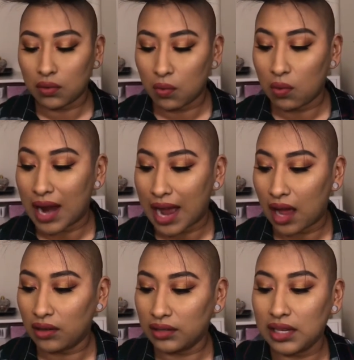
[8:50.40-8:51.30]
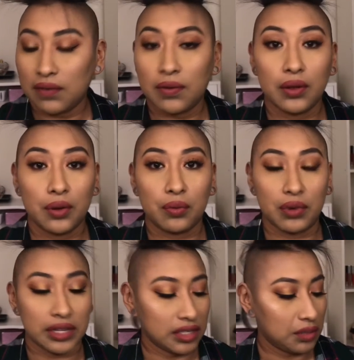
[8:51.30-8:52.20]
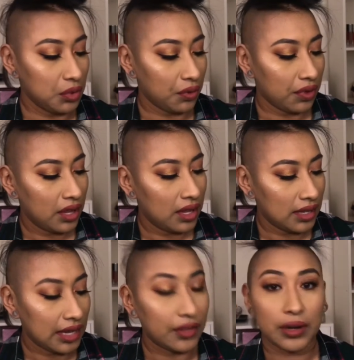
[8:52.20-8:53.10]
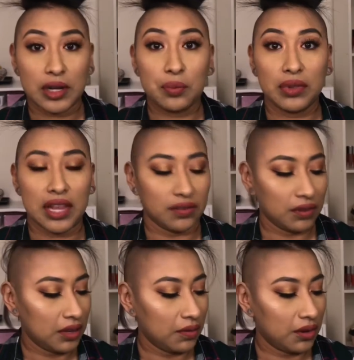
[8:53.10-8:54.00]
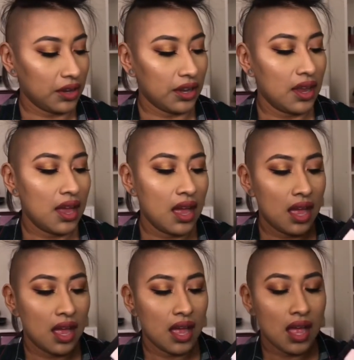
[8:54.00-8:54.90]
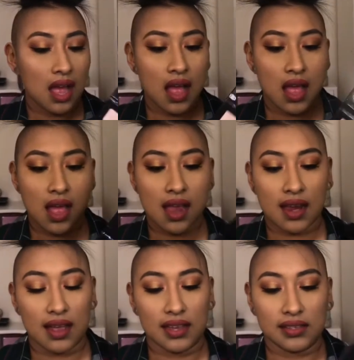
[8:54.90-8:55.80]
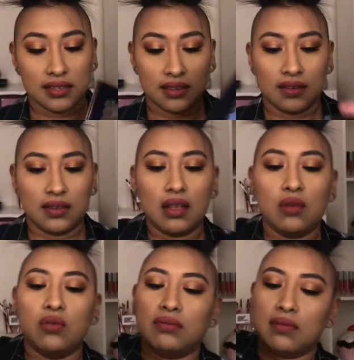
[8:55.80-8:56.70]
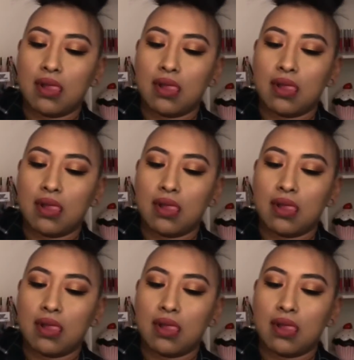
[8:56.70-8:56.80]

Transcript: Wow, they feel really smooth. Like they're gonna blend really good. Guys. Ooh.